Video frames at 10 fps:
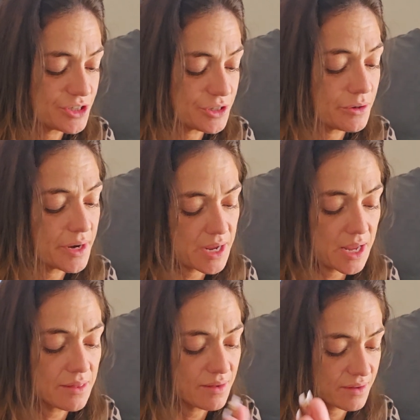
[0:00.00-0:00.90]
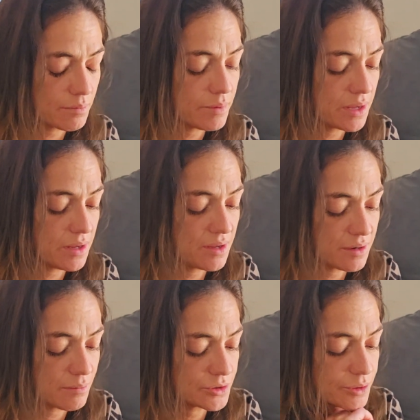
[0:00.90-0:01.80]
you. And again, this can be
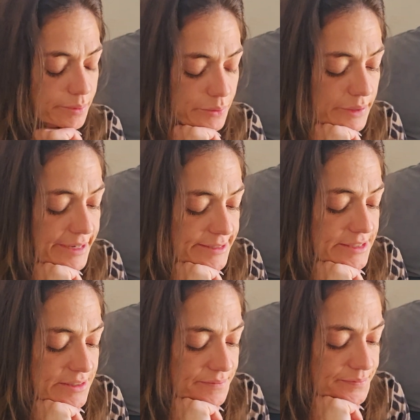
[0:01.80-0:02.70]
in multiple ways.